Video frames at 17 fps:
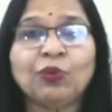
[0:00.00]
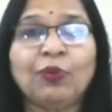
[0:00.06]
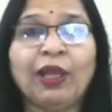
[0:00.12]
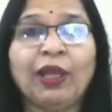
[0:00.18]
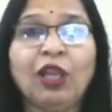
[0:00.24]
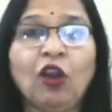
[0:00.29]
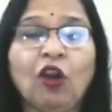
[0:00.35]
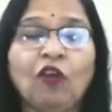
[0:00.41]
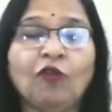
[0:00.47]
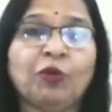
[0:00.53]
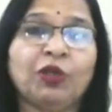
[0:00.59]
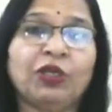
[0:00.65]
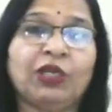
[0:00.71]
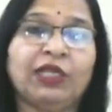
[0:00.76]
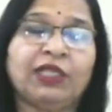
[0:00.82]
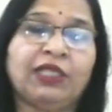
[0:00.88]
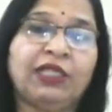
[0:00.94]
way of
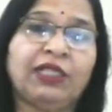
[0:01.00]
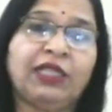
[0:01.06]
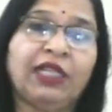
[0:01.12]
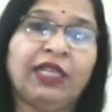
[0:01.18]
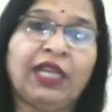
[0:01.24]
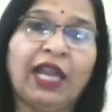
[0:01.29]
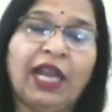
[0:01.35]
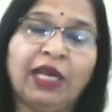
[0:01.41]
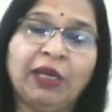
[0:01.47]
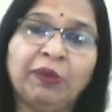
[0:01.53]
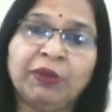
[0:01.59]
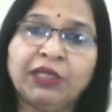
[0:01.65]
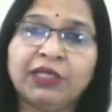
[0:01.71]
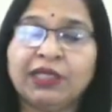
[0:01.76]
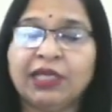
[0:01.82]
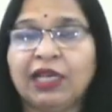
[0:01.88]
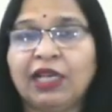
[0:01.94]
protecting the
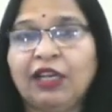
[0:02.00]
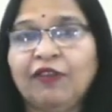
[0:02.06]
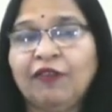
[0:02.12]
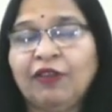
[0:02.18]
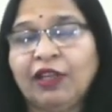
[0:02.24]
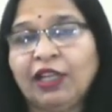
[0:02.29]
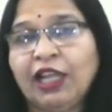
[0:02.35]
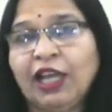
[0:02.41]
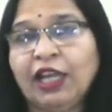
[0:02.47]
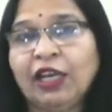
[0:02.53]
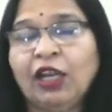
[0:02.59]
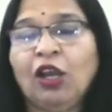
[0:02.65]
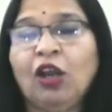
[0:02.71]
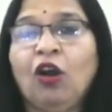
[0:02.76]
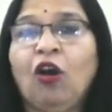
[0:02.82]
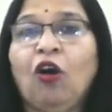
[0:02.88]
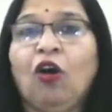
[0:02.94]
animals that live in that,
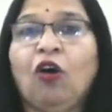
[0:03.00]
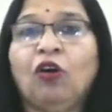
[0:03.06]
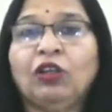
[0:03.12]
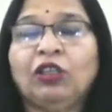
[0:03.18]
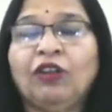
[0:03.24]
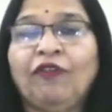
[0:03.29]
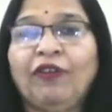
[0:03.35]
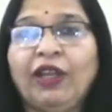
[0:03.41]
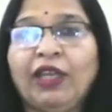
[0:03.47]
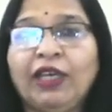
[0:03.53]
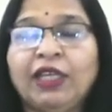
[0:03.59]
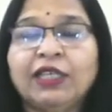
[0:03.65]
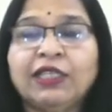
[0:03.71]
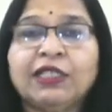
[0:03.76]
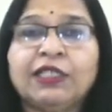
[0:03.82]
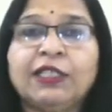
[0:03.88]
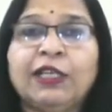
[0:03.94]
or the
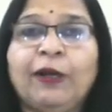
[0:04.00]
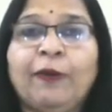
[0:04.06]
various